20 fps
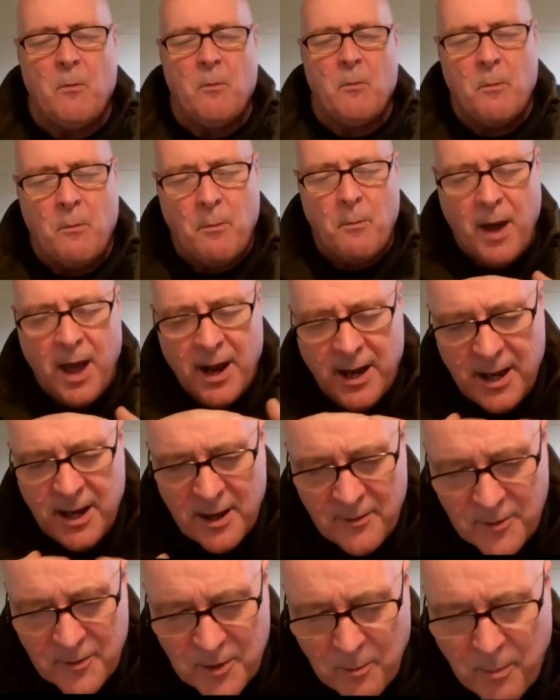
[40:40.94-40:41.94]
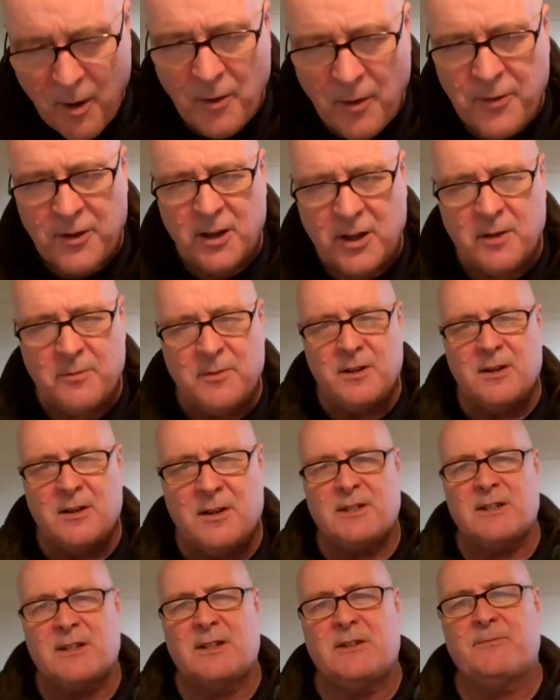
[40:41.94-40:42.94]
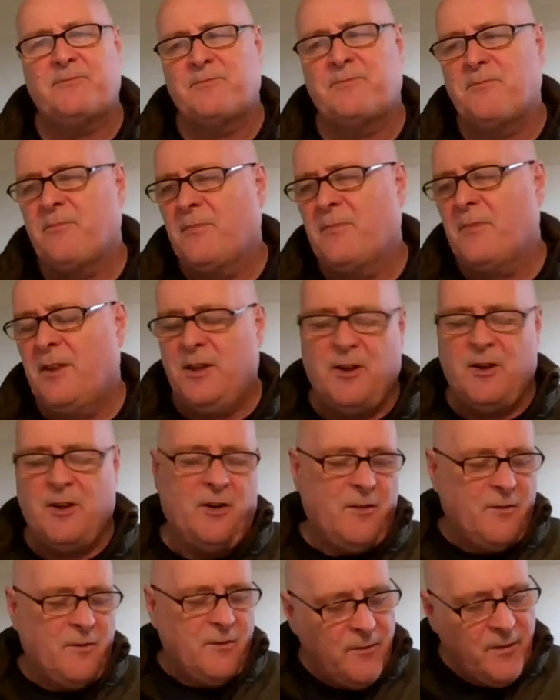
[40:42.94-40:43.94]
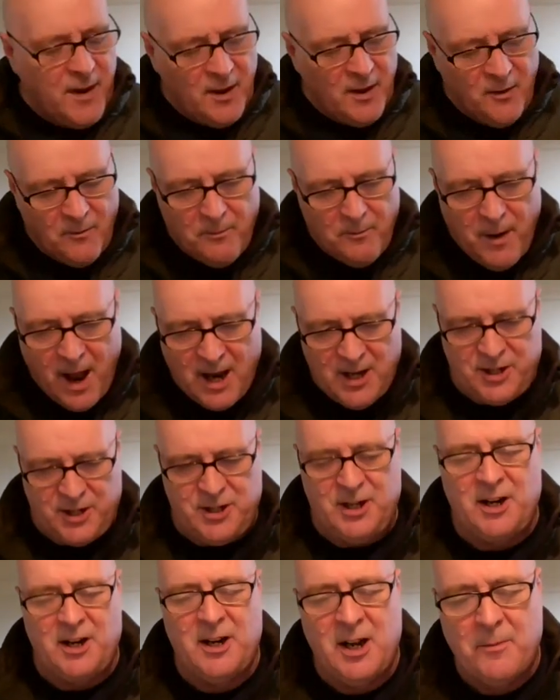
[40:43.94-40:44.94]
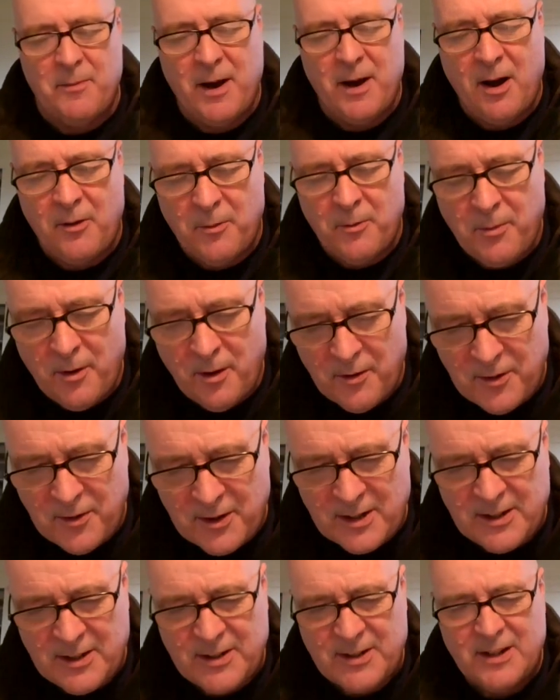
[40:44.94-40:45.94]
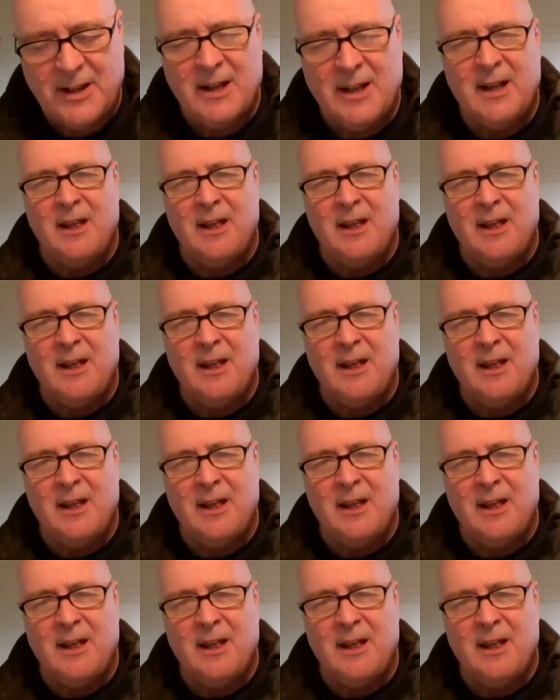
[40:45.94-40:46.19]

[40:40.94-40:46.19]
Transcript: many of the Bothy community, feel passionately about the Bothies.